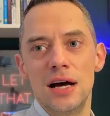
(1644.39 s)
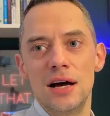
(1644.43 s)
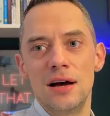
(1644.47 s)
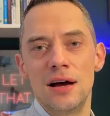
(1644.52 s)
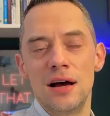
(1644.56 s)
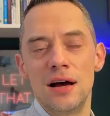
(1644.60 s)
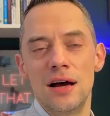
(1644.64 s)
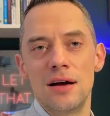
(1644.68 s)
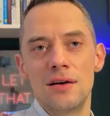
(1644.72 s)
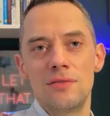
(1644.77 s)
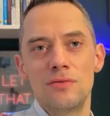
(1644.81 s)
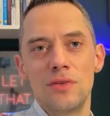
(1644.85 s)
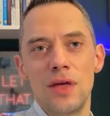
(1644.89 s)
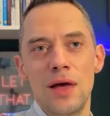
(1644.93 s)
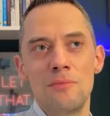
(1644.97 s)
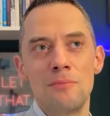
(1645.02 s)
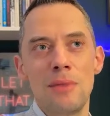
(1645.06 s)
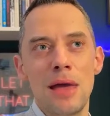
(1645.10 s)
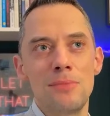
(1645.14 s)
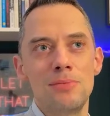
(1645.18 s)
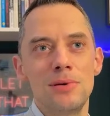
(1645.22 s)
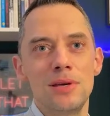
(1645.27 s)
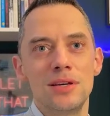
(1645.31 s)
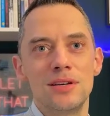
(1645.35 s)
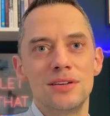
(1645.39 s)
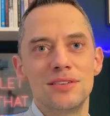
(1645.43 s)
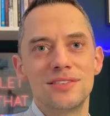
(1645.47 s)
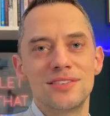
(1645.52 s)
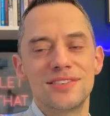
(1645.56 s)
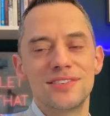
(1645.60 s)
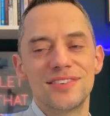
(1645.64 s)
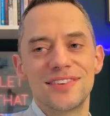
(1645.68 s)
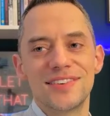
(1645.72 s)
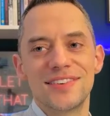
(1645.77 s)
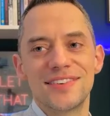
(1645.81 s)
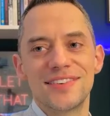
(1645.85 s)
And maybe,
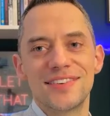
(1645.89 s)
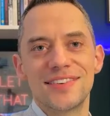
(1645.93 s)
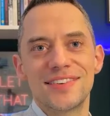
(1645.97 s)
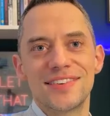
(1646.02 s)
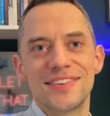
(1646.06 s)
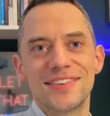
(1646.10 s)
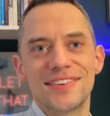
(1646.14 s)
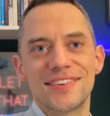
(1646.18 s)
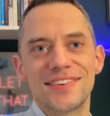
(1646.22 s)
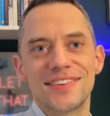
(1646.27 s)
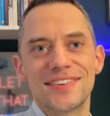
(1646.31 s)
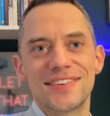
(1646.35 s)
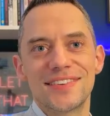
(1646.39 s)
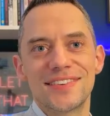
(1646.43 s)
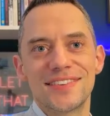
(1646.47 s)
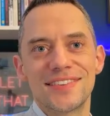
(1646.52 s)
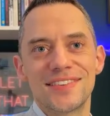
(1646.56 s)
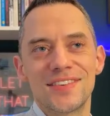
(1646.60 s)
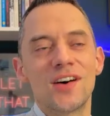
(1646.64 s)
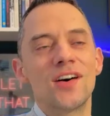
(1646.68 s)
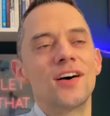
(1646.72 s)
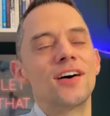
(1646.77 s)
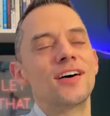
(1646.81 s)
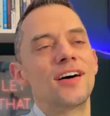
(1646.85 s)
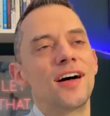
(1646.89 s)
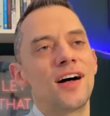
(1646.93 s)
no,